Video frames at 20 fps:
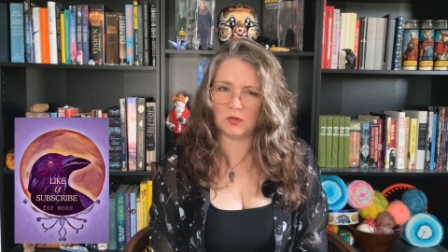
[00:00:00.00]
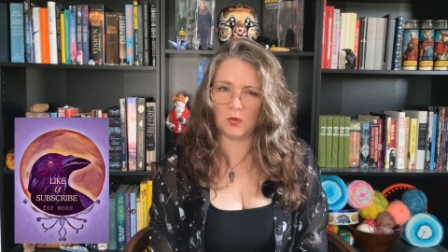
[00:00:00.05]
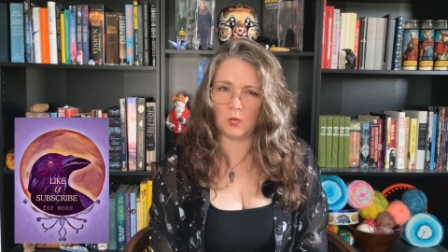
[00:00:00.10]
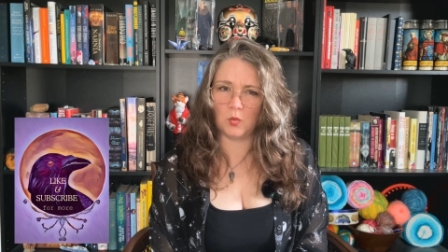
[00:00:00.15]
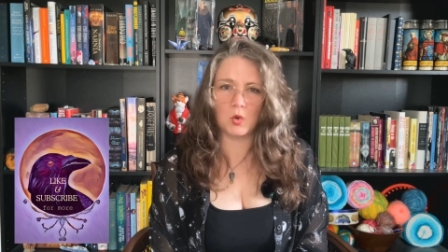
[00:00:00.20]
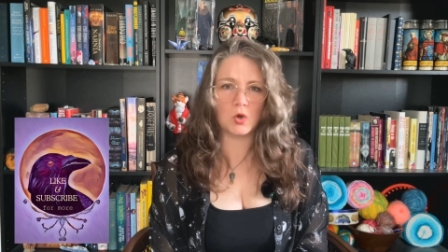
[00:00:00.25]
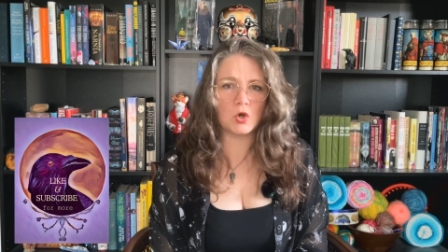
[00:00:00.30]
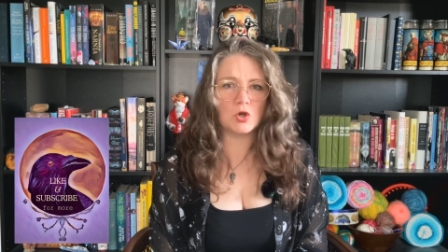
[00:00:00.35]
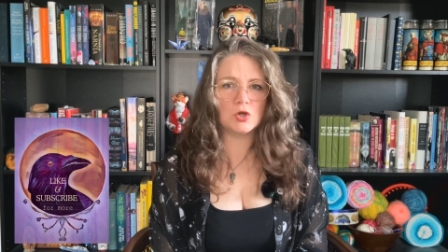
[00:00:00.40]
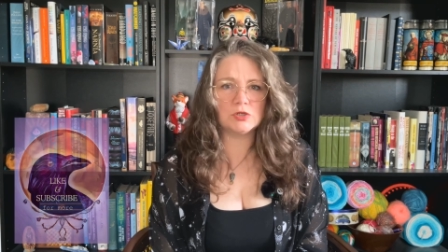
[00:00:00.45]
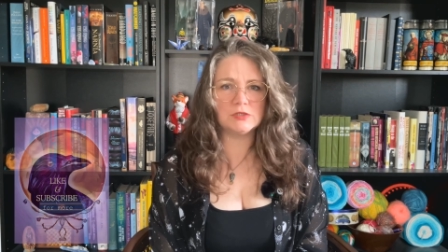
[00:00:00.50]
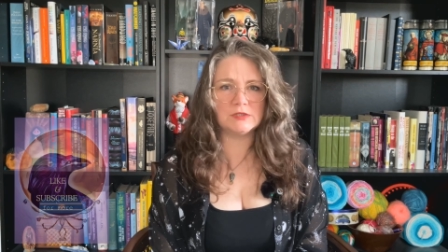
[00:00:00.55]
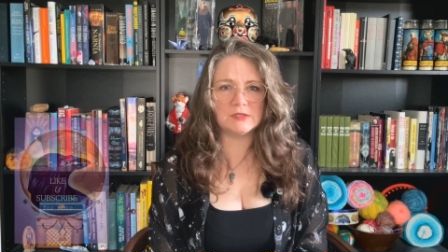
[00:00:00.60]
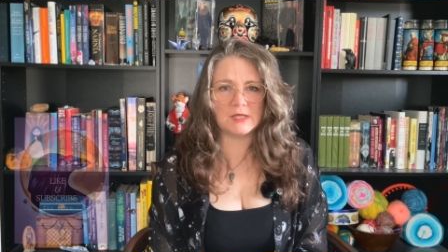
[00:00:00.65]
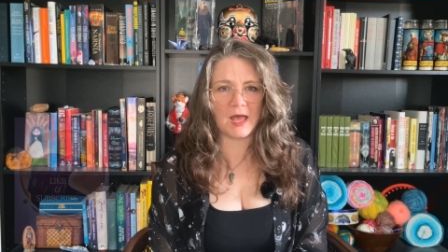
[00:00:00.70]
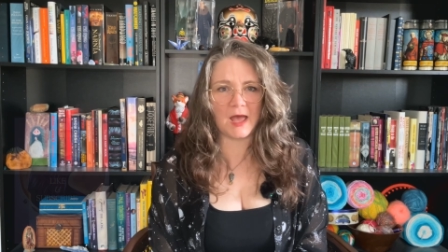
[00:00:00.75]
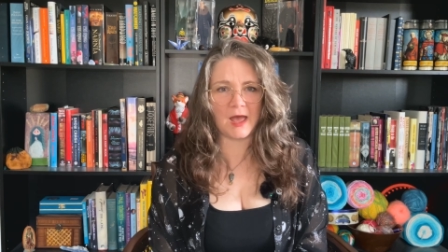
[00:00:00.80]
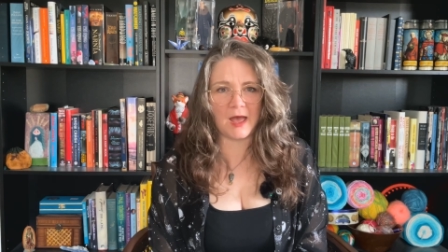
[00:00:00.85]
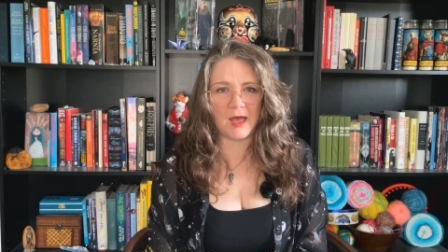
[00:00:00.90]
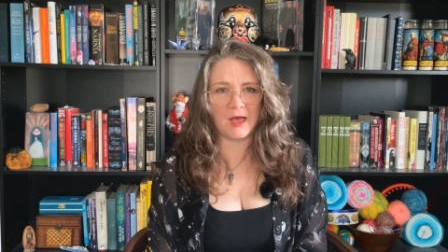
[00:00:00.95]
Words
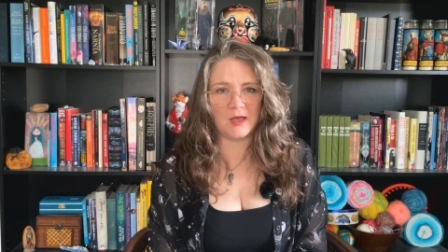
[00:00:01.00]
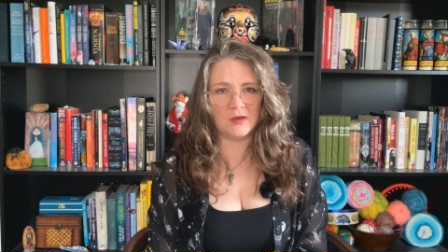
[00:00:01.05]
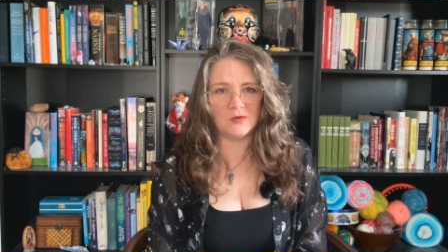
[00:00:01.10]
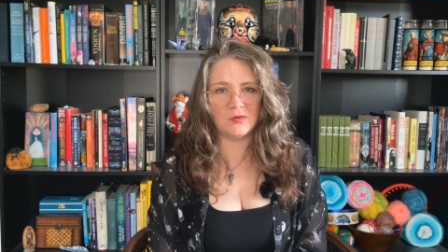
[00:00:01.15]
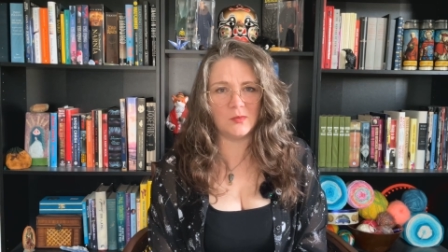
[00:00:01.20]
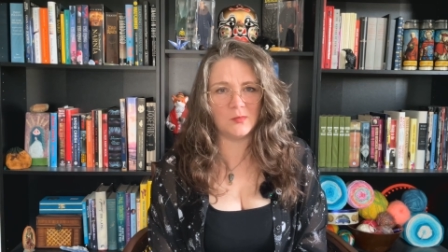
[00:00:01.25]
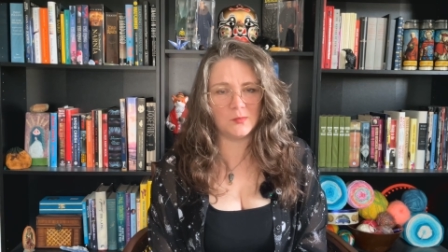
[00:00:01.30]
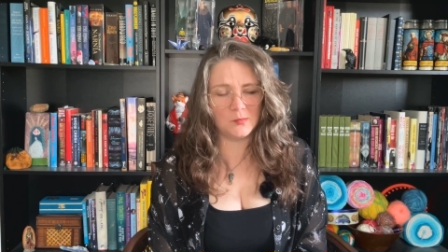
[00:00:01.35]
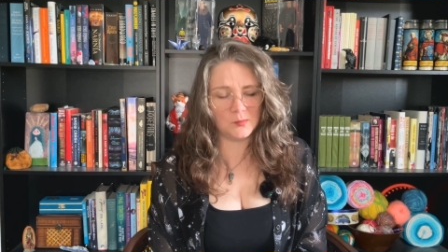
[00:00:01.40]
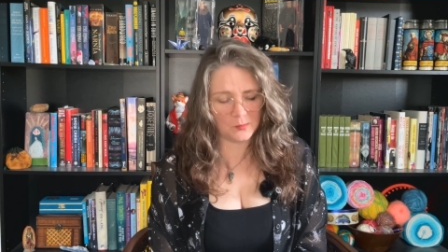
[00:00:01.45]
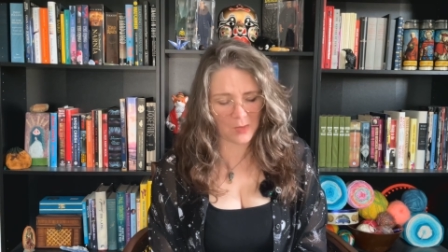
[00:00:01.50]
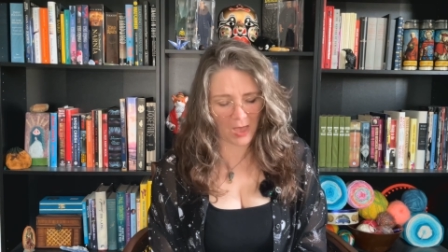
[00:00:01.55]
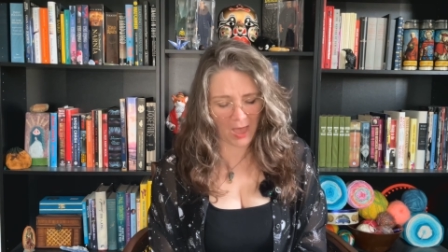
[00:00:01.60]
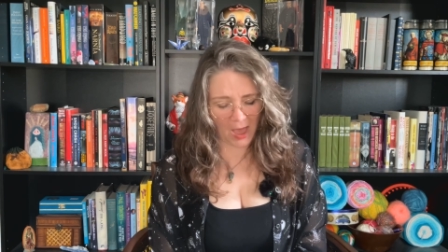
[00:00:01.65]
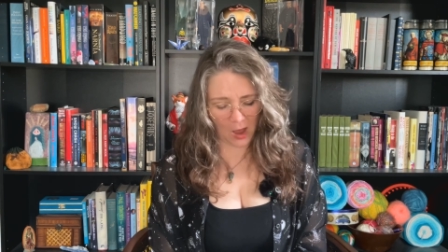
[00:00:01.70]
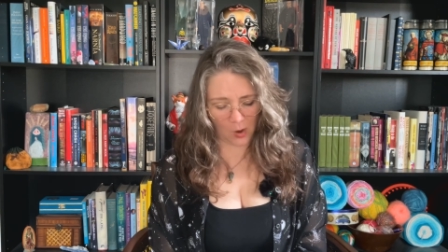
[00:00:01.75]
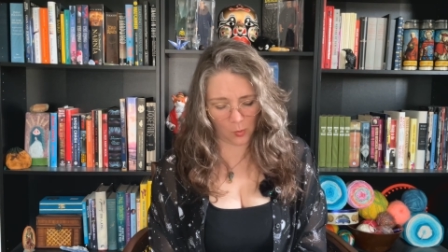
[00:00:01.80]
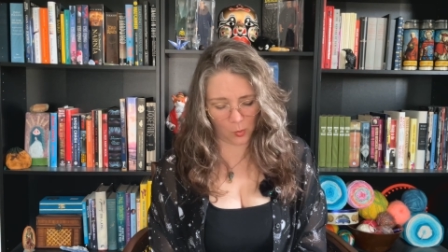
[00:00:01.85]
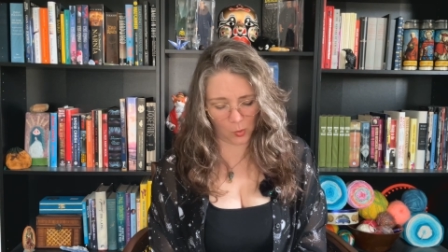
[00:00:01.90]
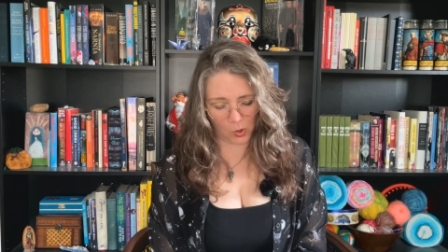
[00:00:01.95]
had
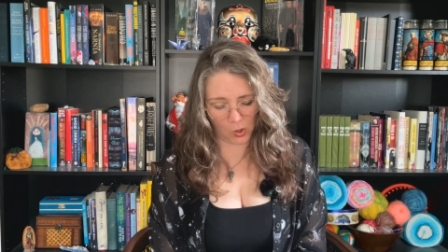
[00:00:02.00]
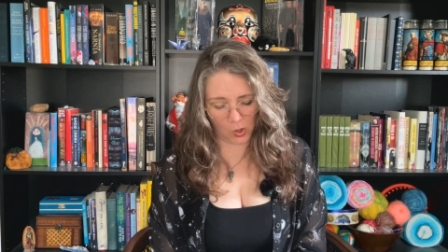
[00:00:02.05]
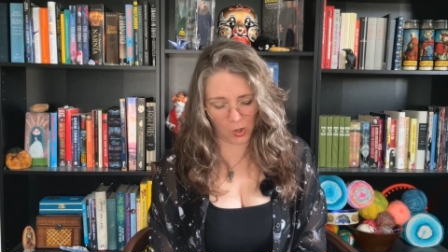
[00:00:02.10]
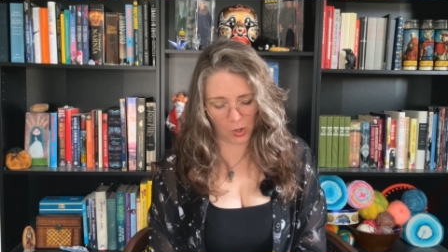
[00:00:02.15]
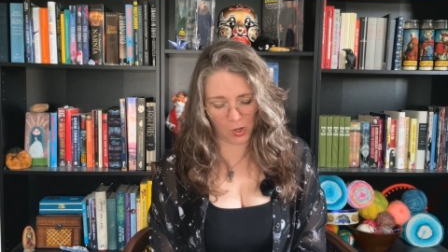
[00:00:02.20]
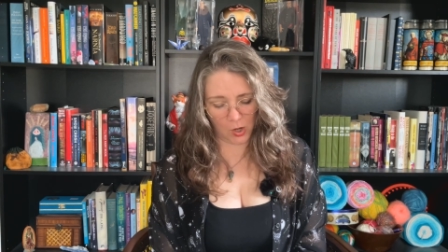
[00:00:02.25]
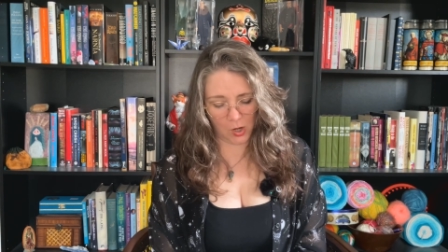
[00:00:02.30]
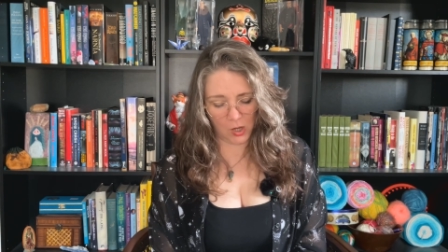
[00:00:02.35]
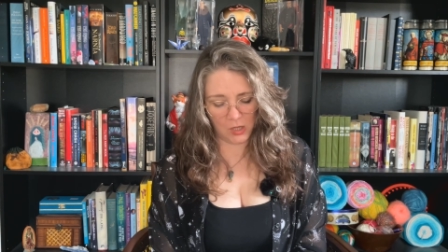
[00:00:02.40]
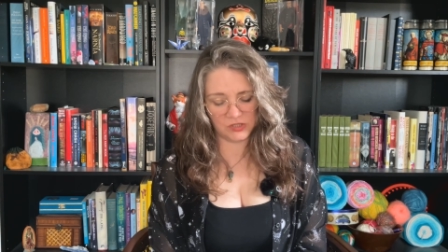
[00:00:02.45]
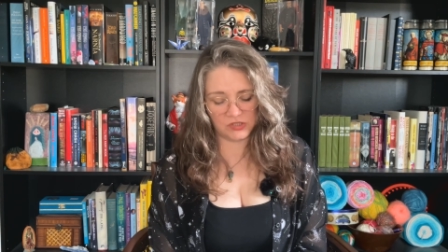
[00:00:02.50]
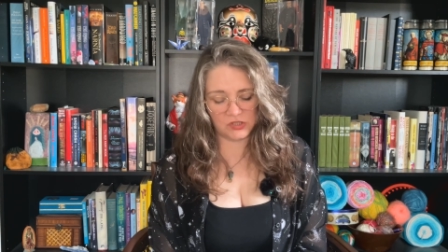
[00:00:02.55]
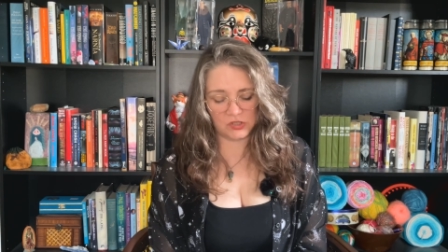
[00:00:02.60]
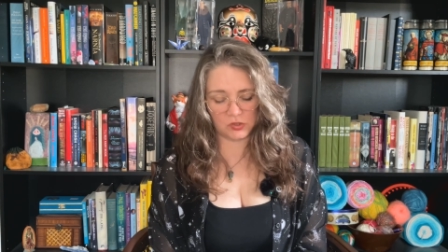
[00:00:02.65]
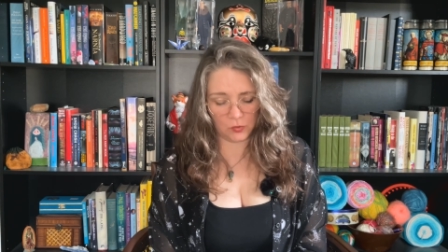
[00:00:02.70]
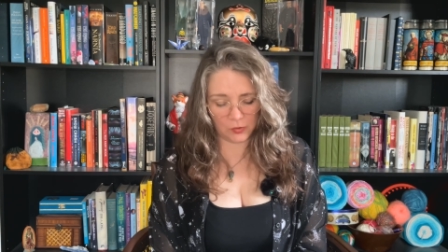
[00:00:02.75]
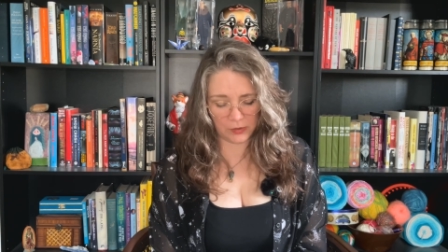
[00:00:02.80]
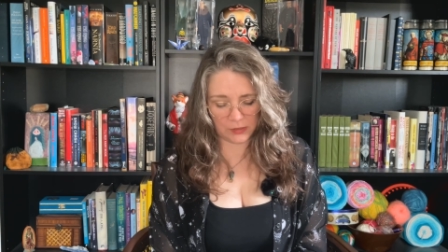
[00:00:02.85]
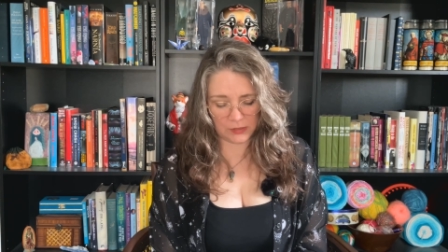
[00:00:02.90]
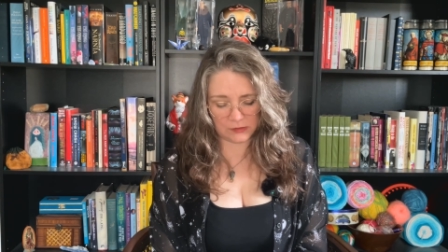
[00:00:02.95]
power.
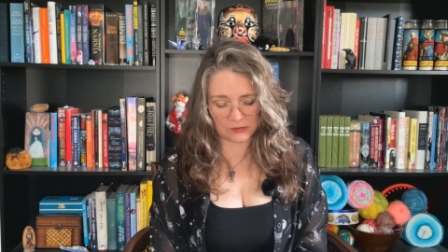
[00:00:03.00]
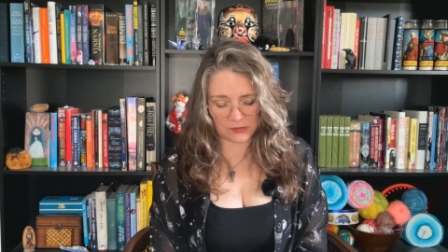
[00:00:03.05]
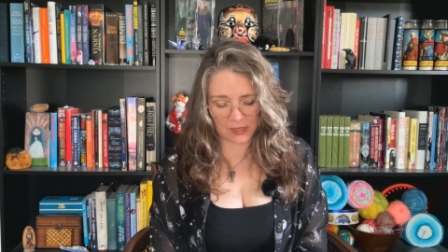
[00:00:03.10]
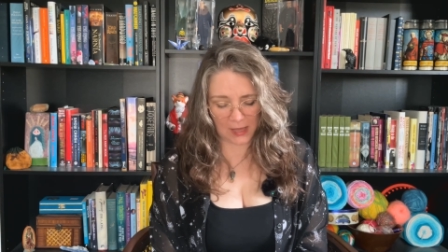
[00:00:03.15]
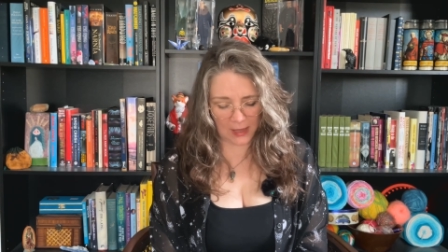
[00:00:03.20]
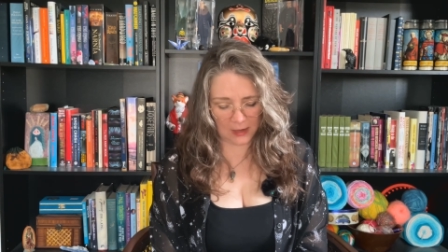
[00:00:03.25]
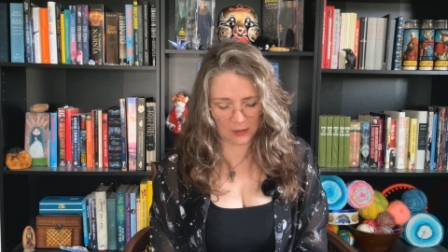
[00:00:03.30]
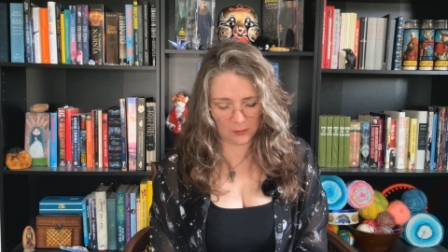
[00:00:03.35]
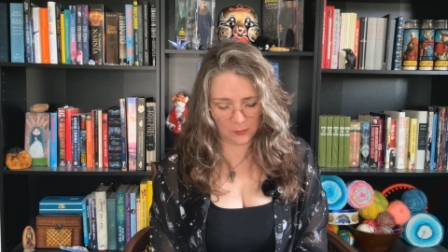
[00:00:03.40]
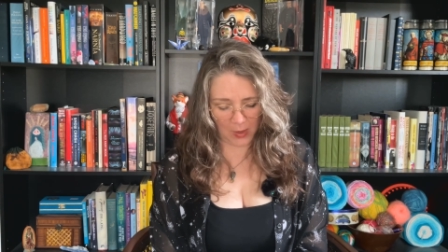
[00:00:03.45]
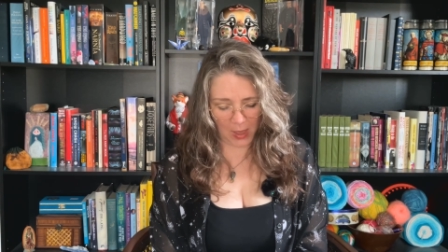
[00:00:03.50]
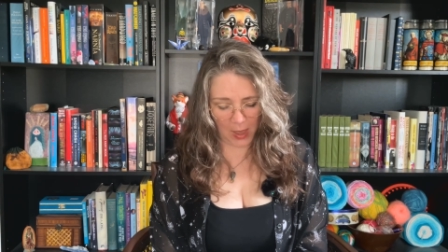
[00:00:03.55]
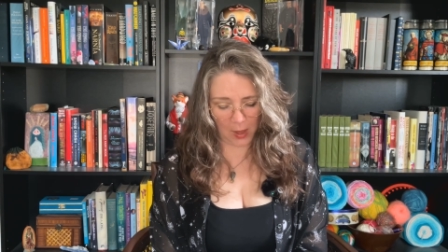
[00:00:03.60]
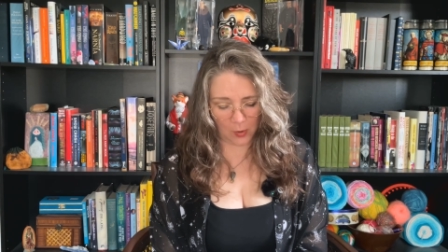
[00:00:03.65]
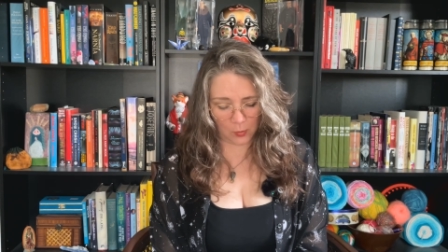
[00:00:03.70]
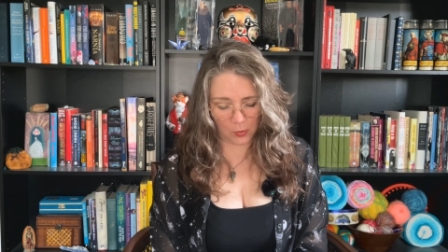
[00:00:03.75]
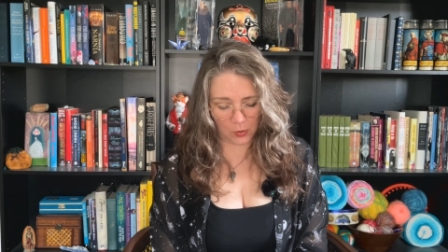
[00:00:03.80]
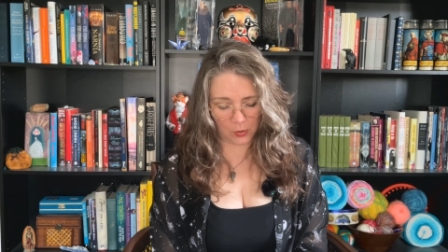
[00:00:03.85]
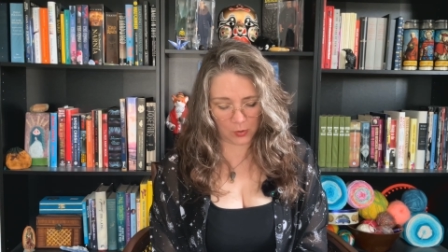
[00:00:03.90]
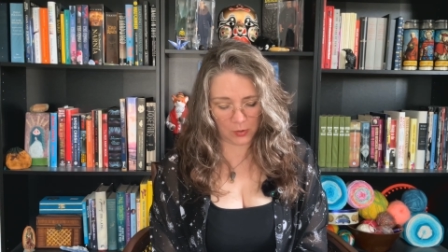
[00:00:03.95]
Stories had
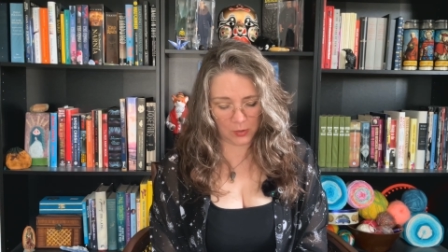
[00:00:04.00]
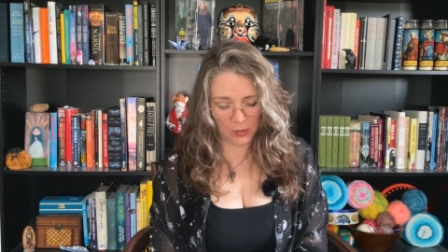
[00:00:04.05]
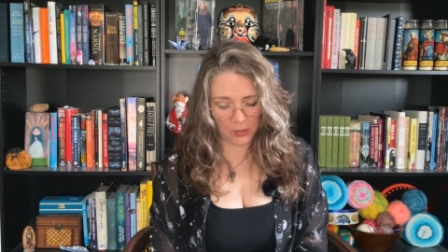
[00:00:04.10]
power.